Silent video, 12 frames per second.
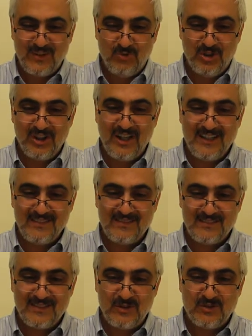Would I?
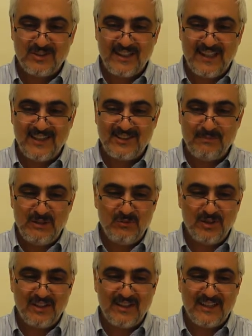It was like asking me
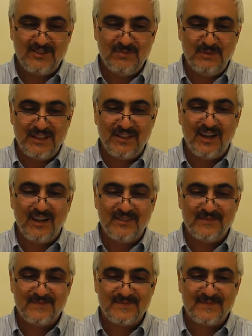would I like to meet
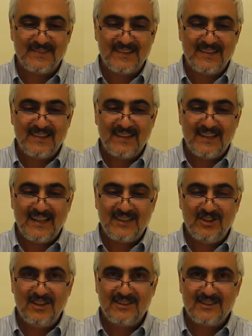God. I
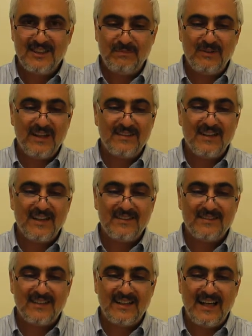couldn't sleep that
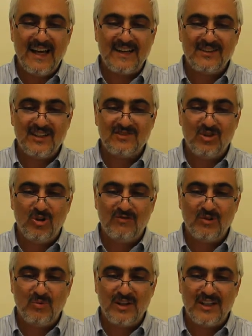night. I agonized
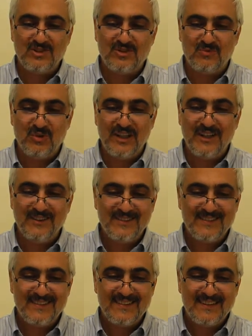over what I should
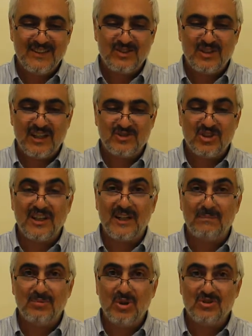wear. Should I
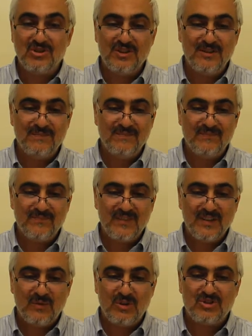approach him?
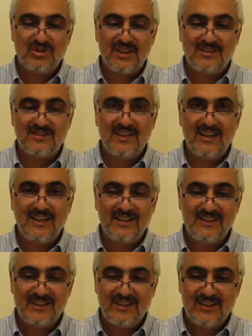What should I
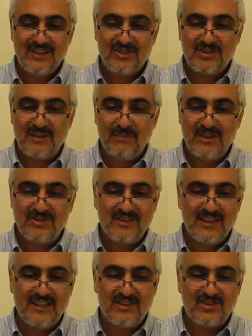say? Should I
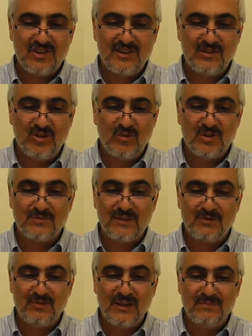mention that his son-in-law was
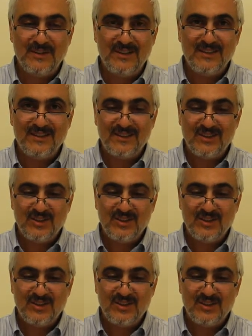my Rebbe?